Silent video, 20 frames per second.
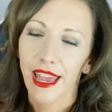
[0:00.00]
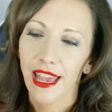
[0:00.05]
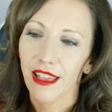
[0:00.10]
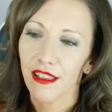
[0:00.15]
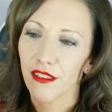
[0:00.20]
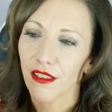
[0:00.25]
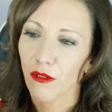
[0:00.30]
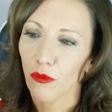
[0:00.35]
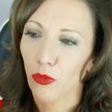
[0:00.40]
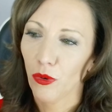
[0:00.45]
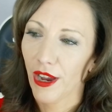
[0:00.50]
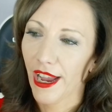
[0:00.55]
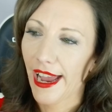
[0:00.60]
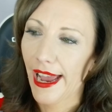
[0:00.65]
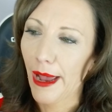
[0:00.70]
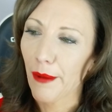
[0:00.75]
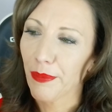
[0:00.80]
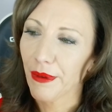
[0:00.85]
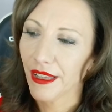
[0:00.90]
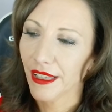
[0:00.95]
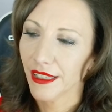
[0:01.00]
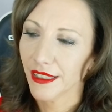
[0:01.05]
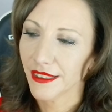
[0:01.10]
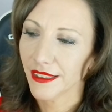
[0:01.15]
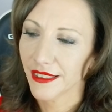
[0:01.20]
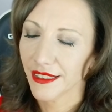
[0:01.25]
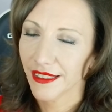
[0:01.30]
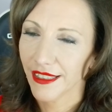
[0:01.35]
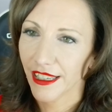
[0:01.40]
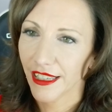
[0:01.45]
And what
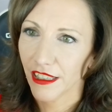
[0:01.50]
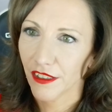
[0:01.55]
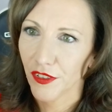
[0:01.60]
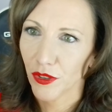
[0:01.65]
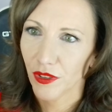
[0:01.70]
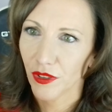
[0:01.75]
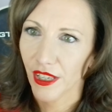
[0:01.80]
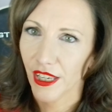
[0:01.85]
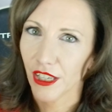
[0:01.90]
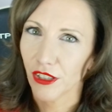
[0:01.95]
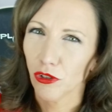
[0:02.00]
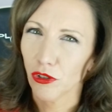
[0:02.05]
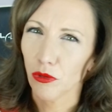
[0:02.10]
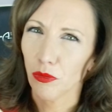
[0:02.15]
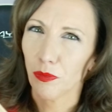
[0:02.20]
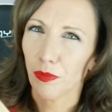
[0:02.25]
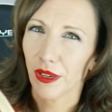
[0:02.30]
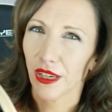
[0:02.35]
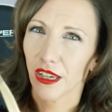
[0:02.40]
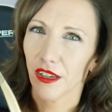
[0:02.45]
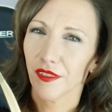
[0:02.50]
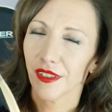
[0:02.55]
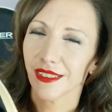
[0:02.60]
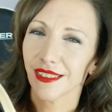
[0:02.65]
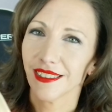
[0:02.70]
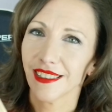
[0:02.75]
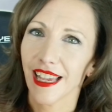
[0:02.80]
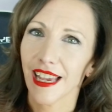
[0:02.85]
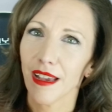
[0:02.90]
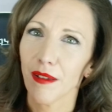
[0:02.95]
happens is that if you take too big of a
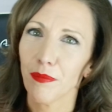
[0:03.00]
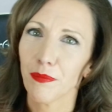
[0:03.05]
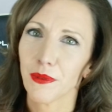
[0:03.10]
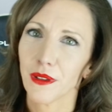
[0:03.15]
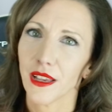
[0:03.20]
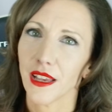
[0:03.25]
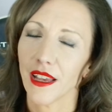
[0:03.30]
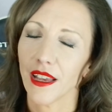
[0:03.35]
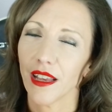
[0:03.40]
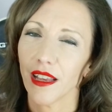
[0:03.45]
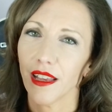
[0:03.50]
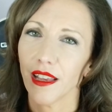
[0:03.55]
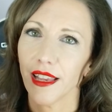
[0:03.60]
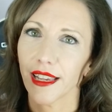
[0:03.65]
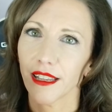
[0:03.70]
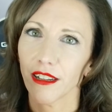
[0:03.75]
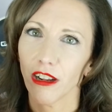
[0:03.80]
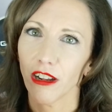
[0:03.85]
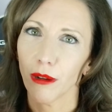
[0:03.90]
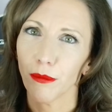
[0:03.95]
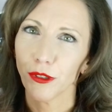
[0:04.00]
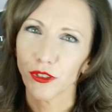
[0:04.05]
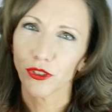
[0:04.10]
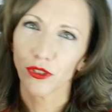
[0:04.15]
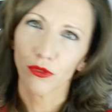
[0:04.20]
step, it can almost